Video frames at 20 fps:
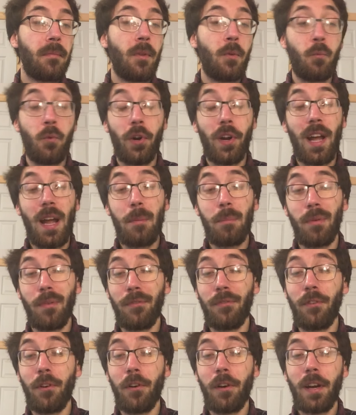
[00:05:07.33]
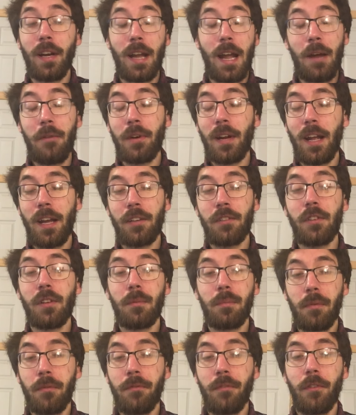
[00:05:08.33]
would I prefer it? I would
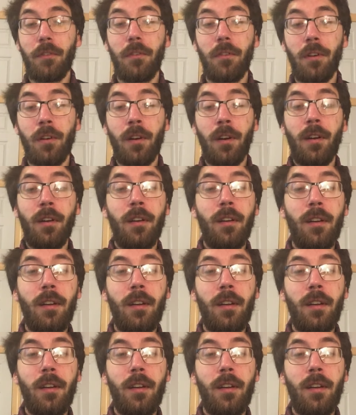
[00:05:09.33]
actually prefer.